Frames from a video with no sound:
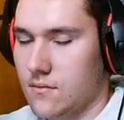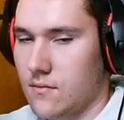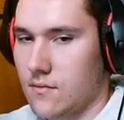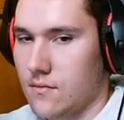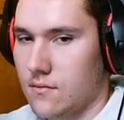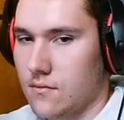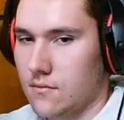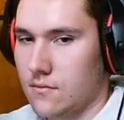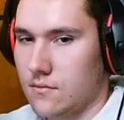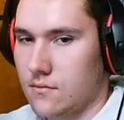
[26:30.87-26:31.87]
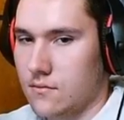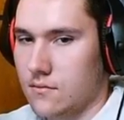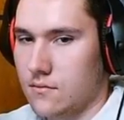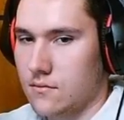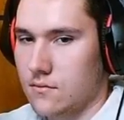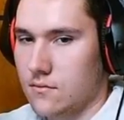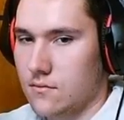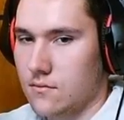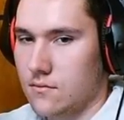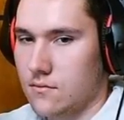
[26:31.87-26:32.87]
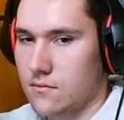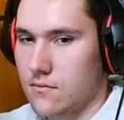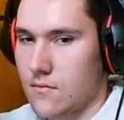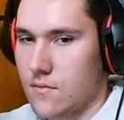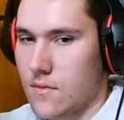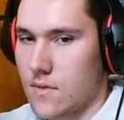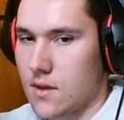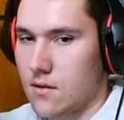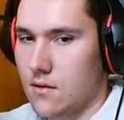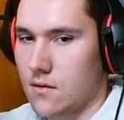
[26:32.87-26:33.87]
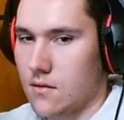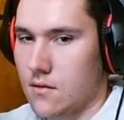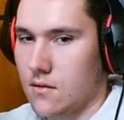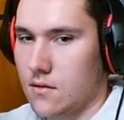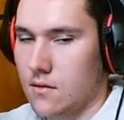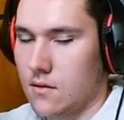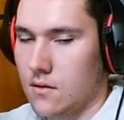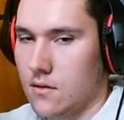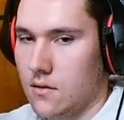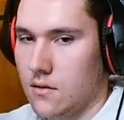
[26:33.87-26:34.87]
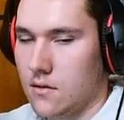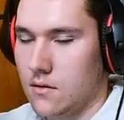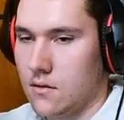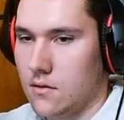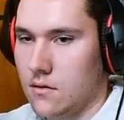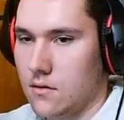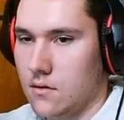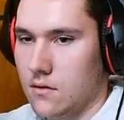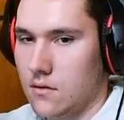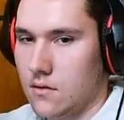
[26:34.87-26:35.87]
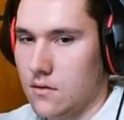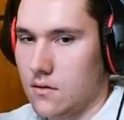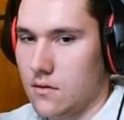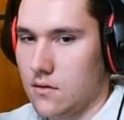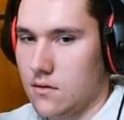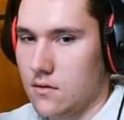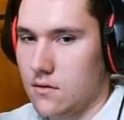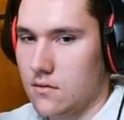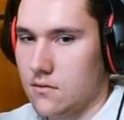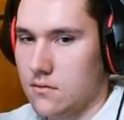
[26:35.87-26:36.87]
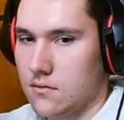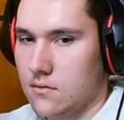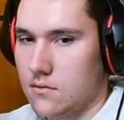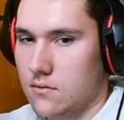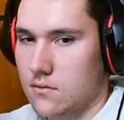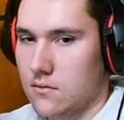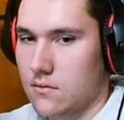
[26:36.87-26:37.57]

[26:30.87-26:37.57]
(silent)